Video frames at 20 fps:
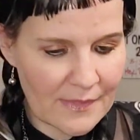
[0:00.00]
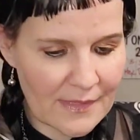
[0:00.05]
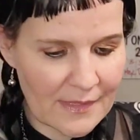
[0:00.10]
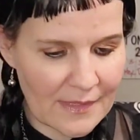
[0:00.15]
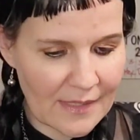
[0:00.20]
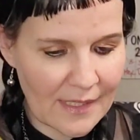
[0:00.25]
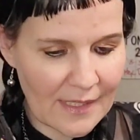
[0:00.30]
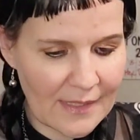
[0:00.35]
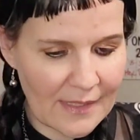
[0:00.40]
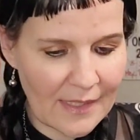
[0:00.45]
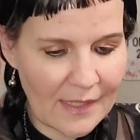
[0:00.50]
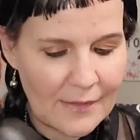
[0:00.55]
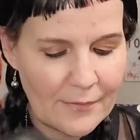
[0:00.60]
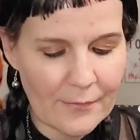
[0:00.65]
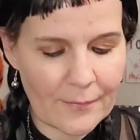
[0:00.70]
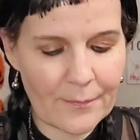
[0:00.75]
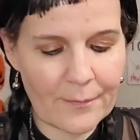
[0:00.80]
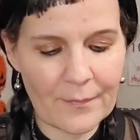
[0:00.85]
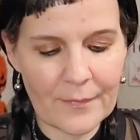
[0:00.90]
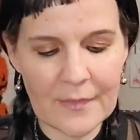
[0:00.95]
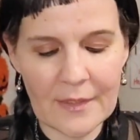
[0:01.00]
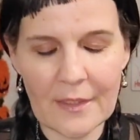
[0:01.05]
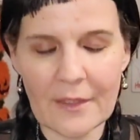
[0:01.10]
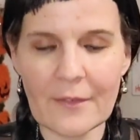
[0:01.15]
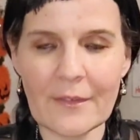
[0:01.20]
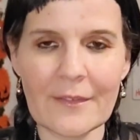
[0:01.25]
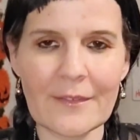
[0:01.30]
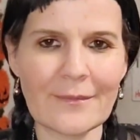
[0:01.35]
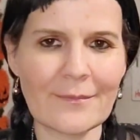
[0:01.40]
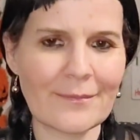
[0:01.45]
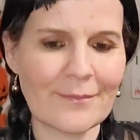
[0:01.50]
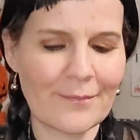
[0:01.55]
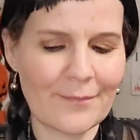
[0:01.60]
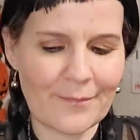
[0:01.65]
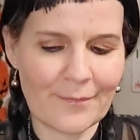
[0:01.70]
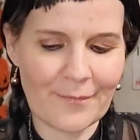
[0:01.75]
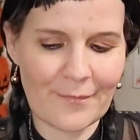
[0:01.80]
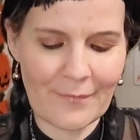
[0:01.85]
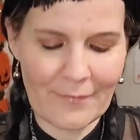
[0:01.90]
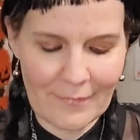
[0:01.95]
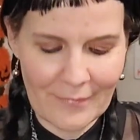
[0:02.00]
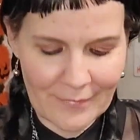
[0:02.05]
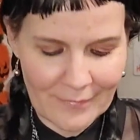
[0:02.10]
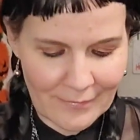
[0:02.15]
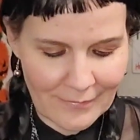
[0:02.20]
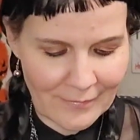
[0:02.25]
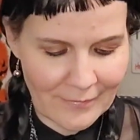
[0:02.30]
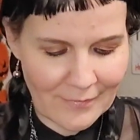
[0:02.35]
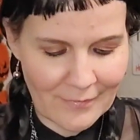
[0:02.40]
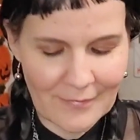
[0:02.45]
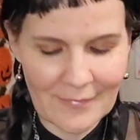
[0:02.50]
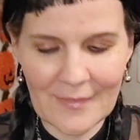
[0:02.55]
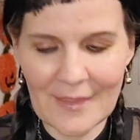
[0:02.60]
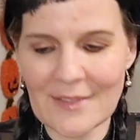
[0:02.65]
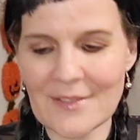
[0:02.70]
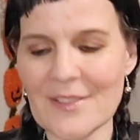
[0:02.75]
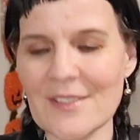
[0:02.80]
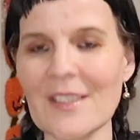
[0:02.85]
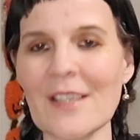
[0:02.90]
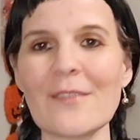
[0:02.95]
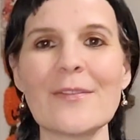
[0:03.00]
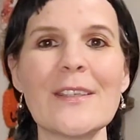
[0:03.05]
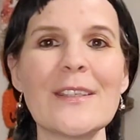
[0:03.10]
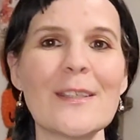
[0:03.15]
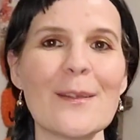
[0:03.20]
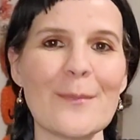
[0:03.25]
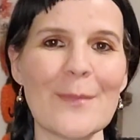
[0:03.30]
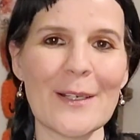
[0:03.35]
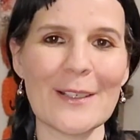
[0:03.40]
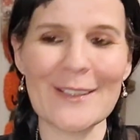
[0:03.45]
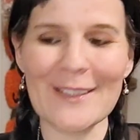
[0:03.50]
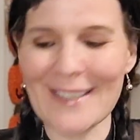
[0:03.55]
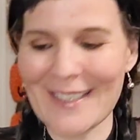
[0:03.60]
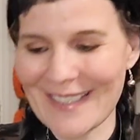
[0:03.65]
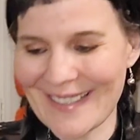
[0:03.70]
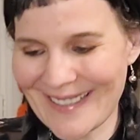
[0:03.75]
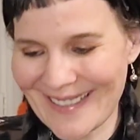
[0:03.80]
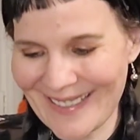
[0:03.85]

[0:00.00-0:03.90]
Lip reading: It's kind of heavy. Yep. There's stuff in the mug.